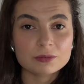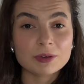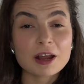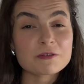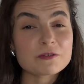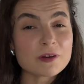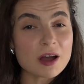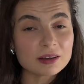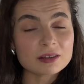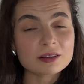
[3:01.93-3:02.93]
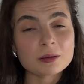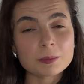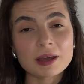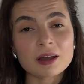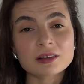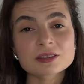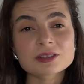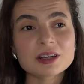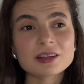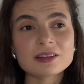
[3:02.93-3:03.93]
When I finally began
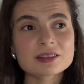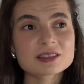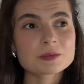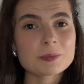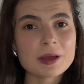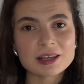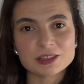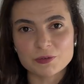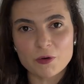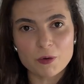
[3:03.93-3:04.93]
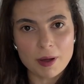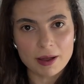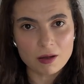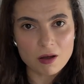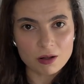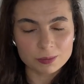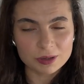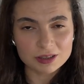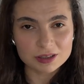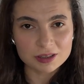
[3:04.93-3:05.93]
creating space for my
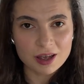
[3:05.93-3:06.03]
calmness,